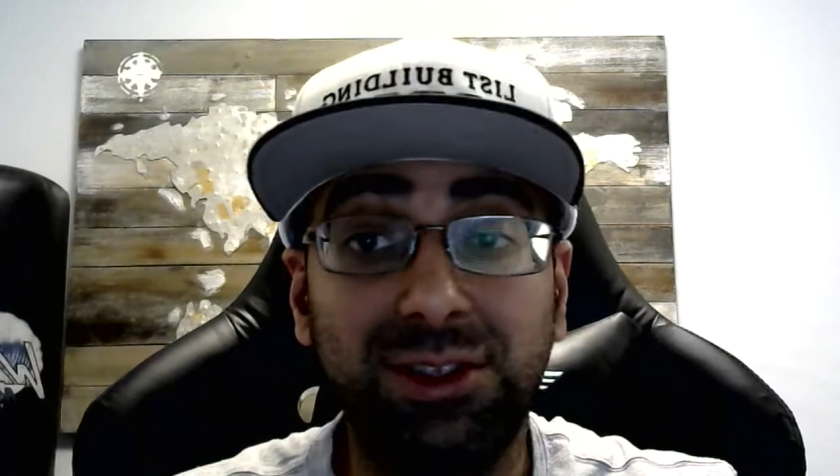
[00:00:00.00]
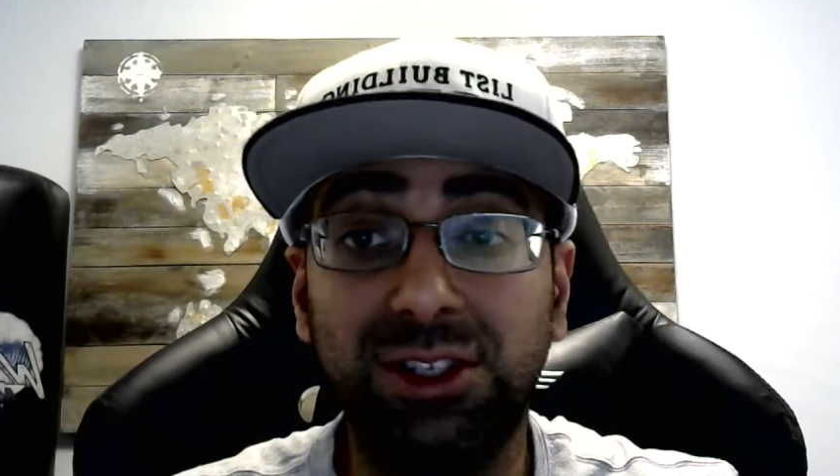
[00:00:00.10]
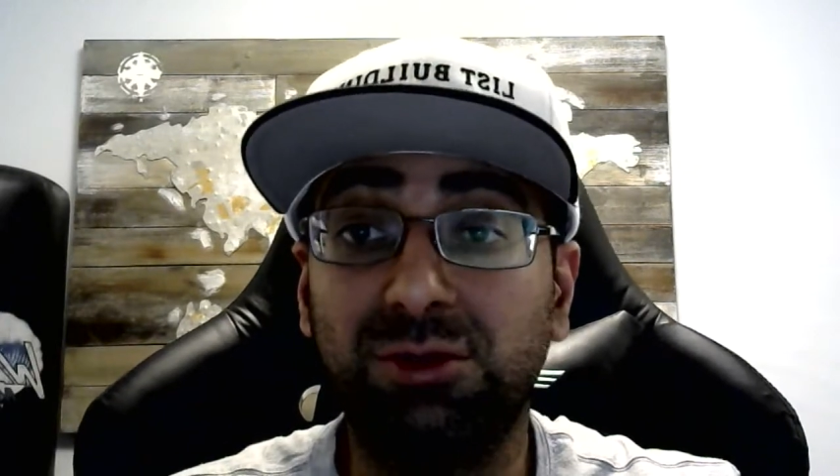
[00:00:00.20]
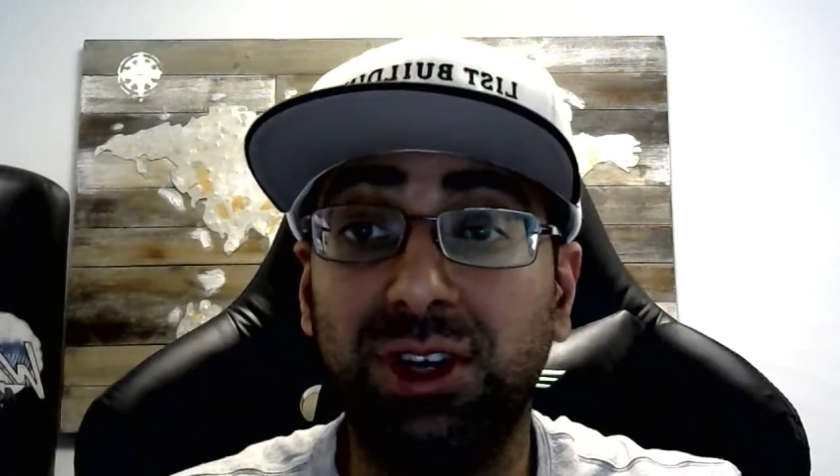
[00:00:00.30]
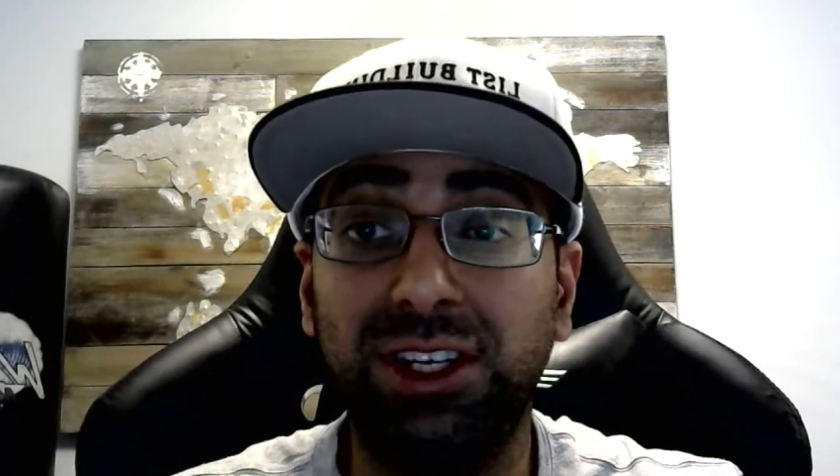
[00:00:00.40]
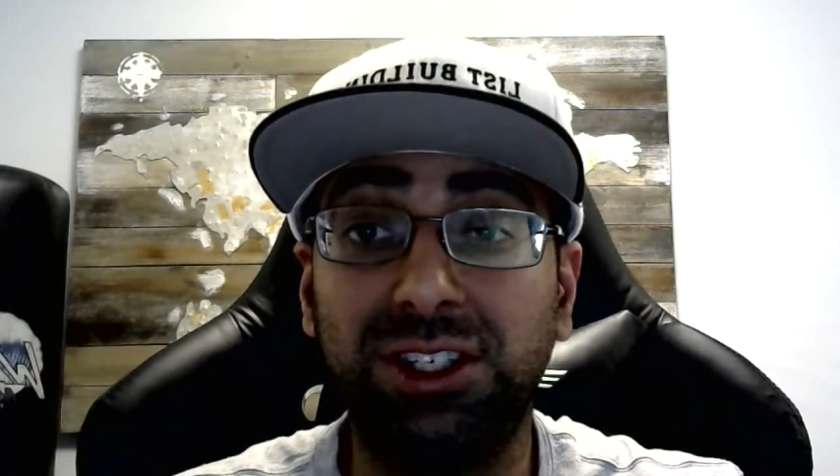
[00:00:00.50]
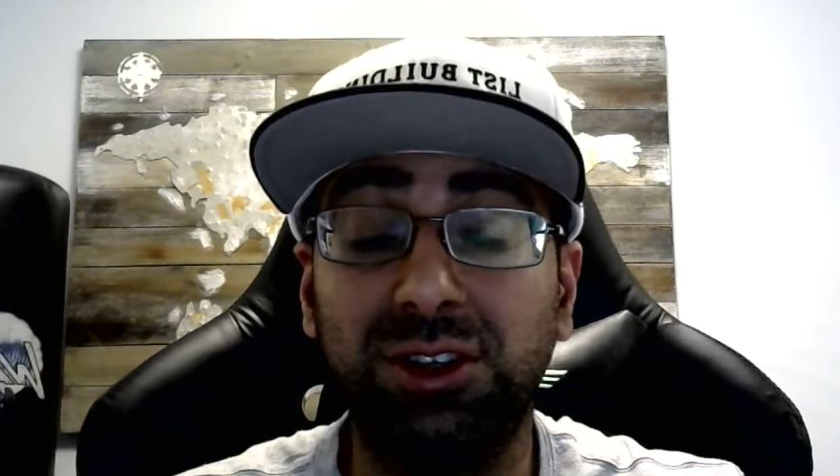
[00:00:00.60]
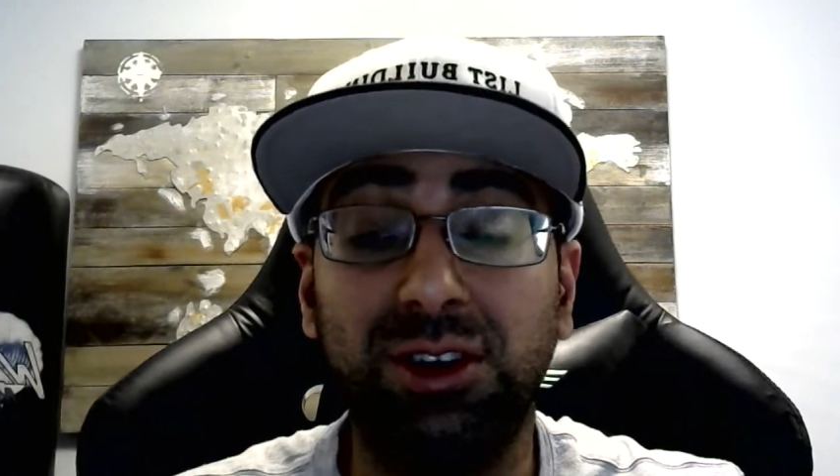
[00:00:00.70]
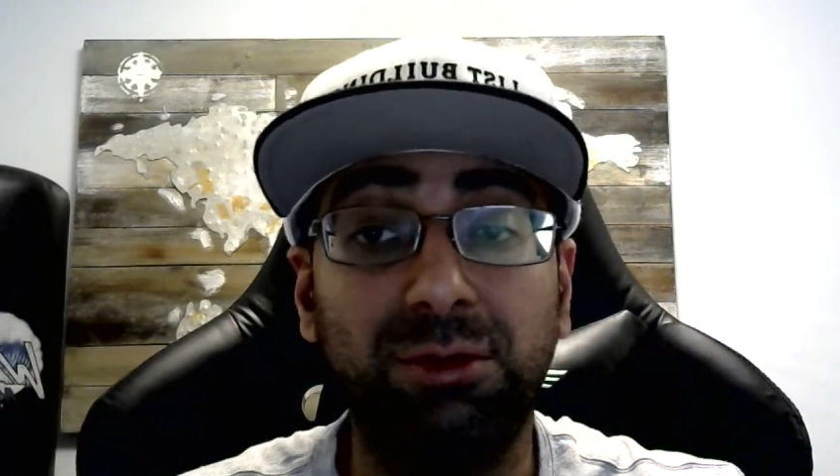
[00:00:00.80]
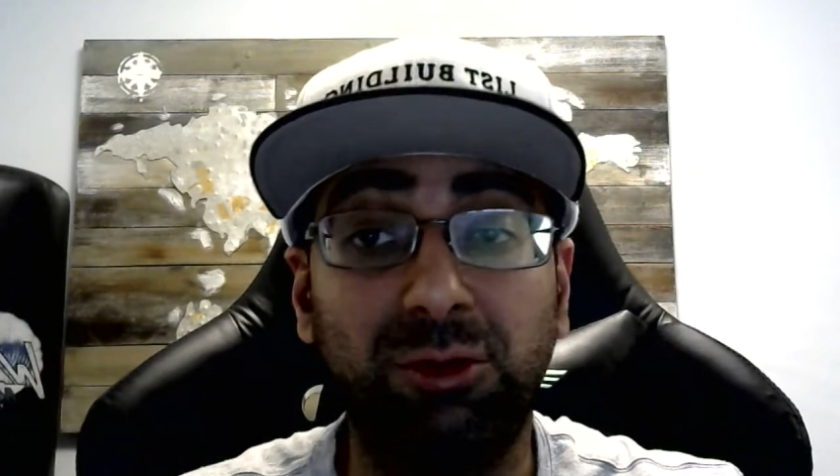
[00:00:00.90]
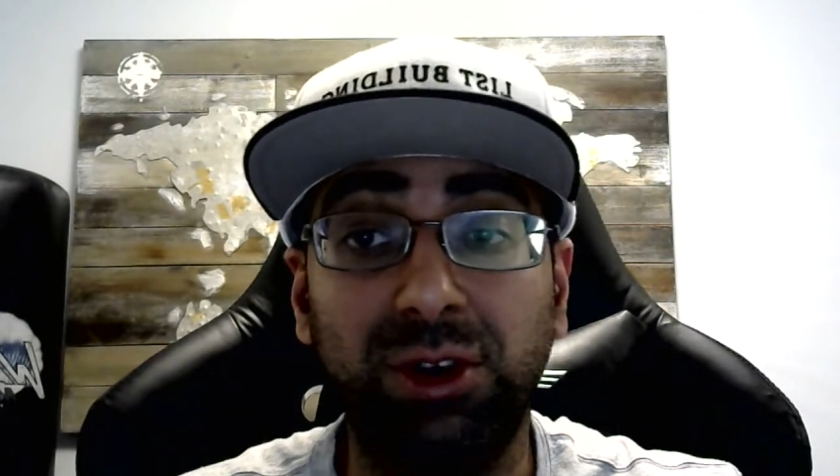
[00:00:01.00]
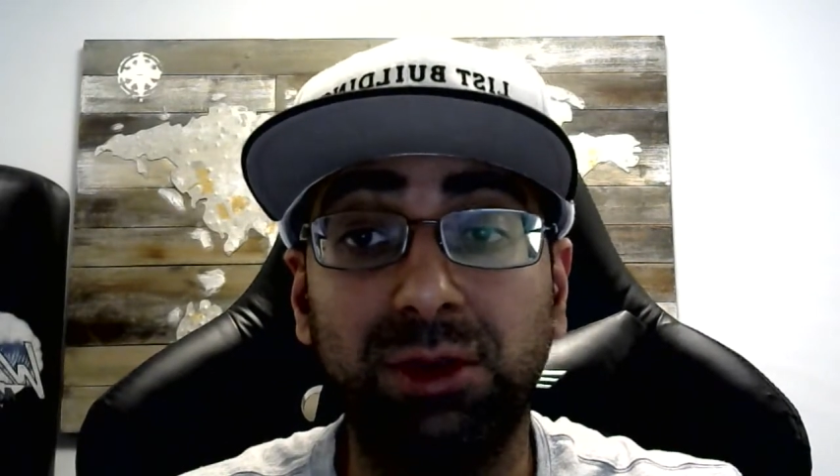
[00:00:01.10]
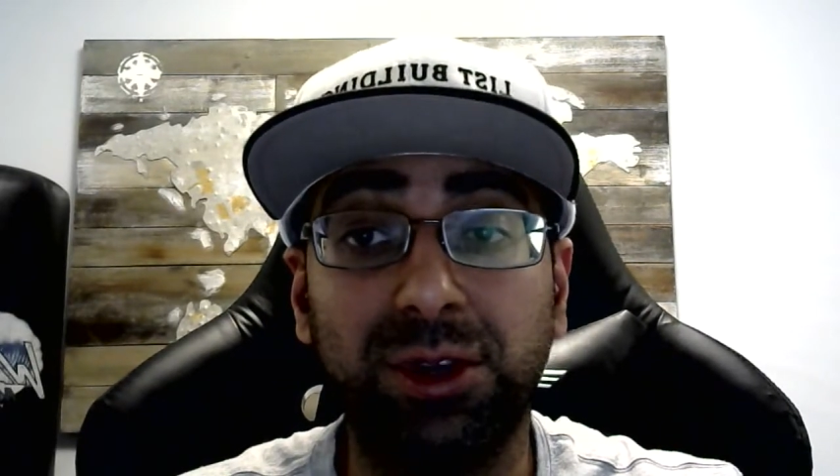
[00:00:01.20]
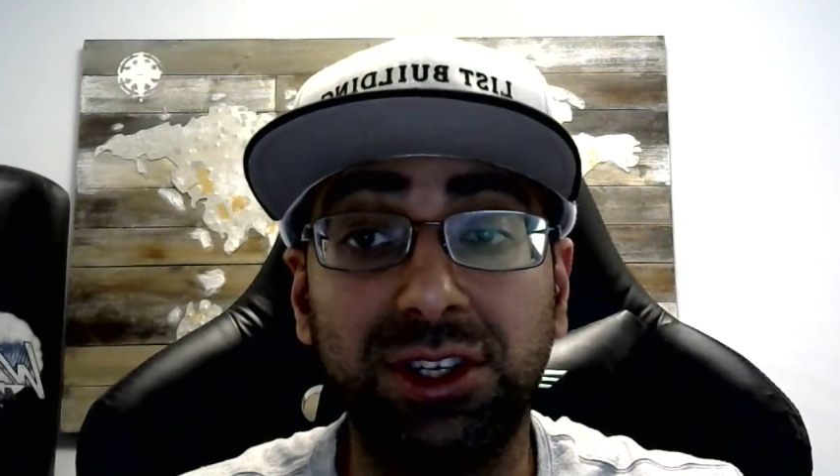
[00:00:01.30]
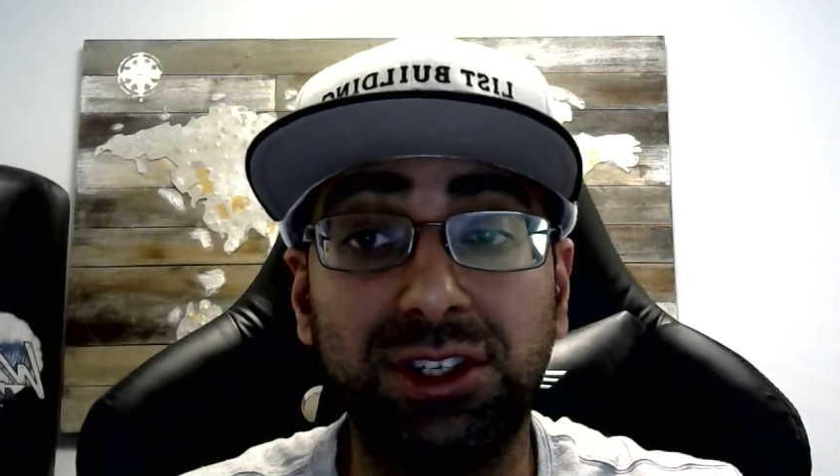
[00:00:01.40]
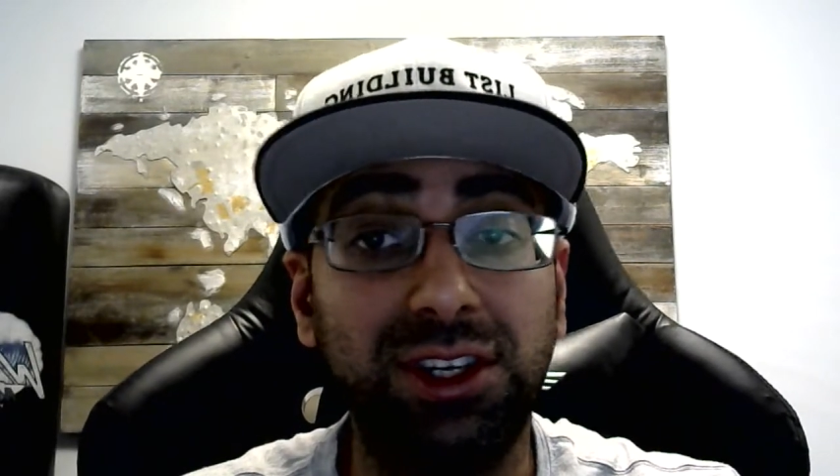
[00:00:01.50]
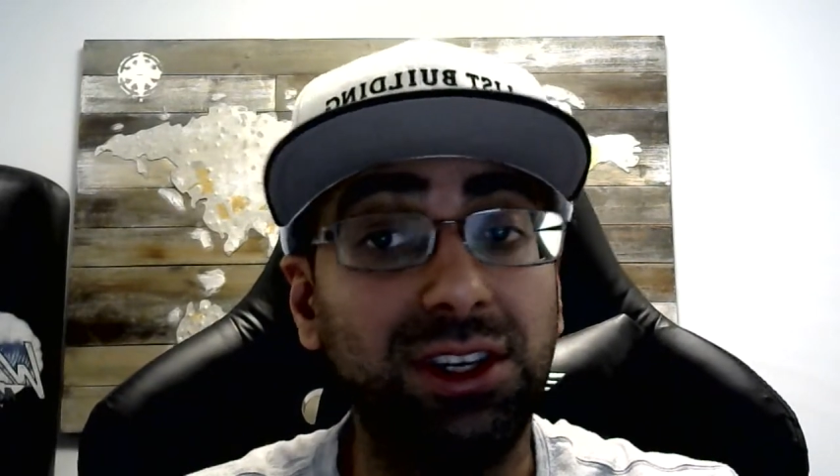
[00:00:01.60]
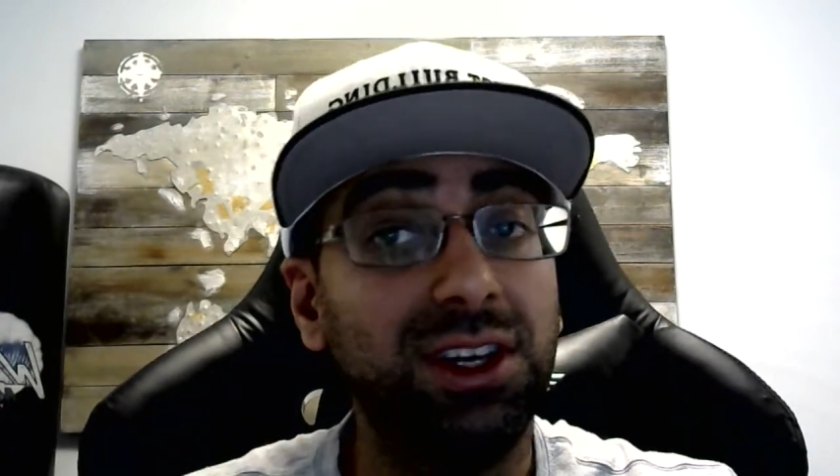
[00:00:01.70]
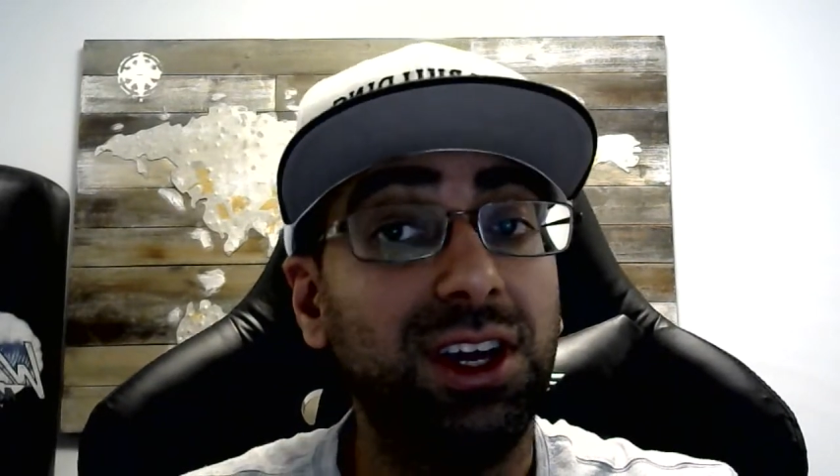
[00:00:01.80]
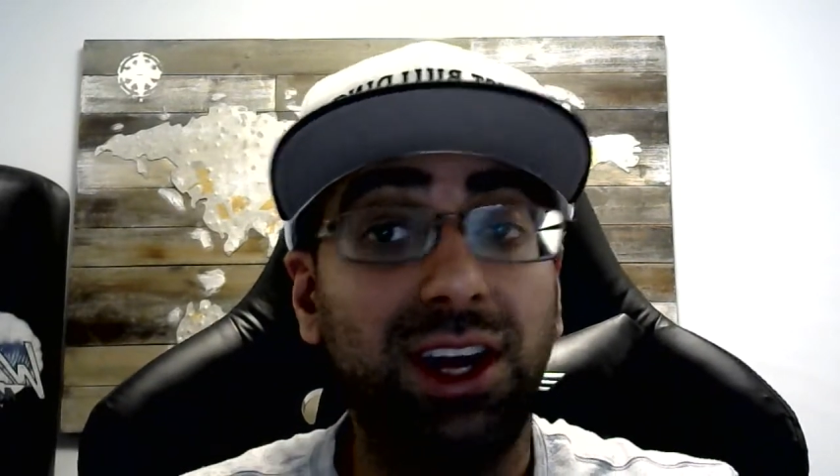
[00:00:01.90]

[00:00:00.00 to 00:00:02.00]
Just want to let you know I'm a real person.